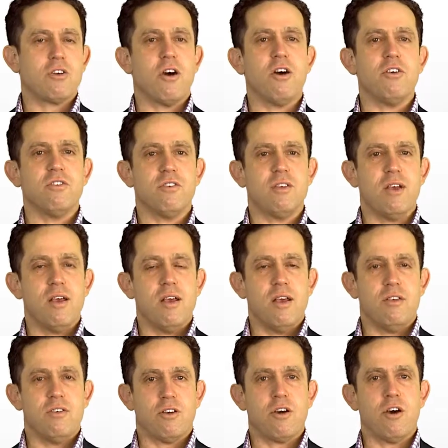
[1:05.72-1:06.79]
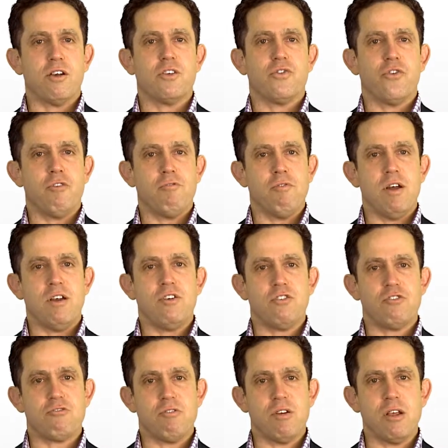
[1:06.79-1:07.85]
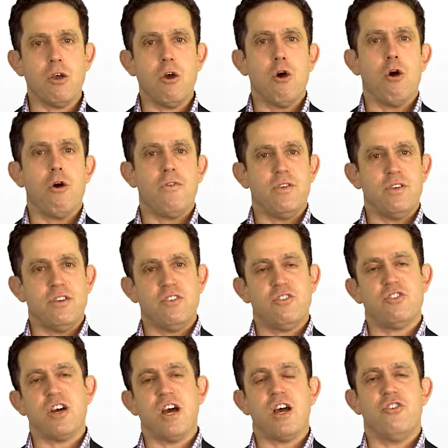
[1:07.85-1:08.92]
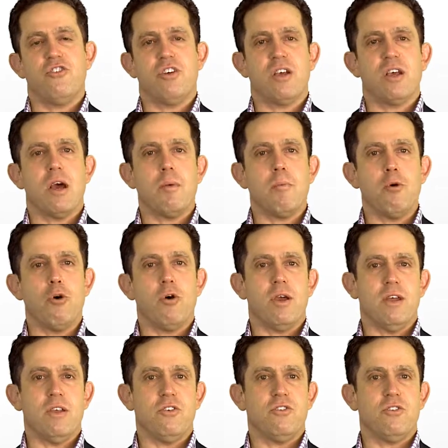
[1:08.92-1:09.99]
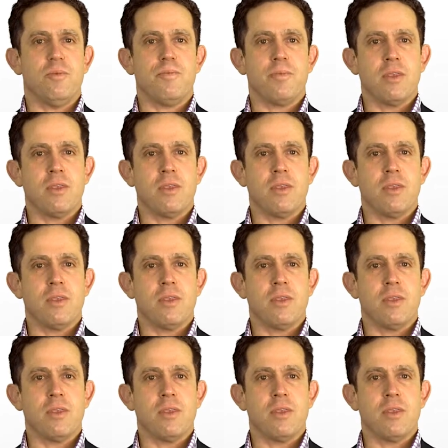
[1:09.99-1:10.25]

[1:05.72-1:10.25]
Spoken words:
cost is a cost for registering or for discharging a mortgage.